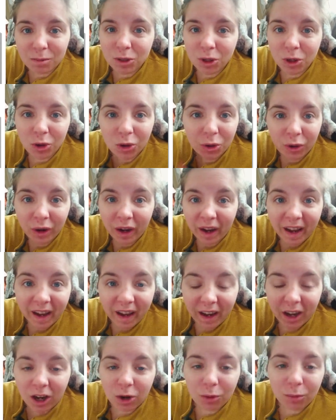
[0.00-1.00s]
So,
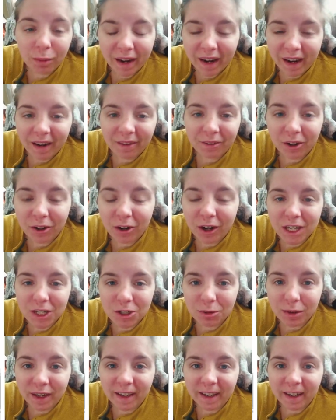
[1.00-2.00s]
hooray for
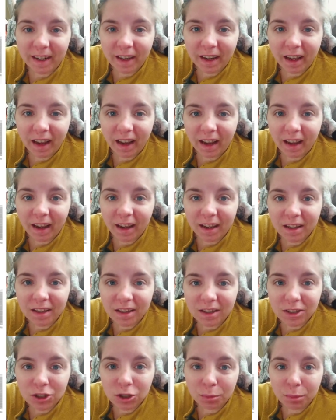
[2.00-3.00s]
graduating and
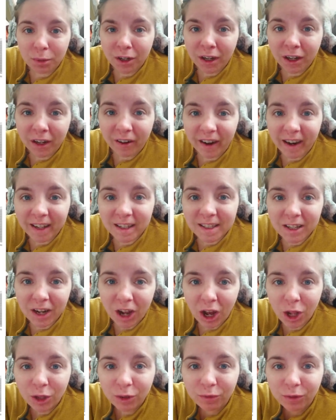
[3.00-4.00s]
super congrats to
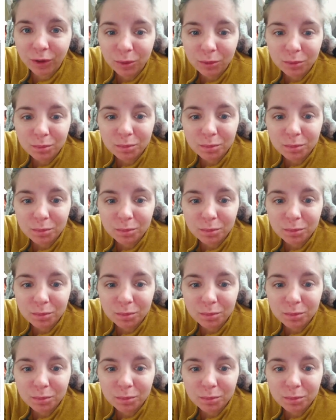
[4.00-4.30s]
all of you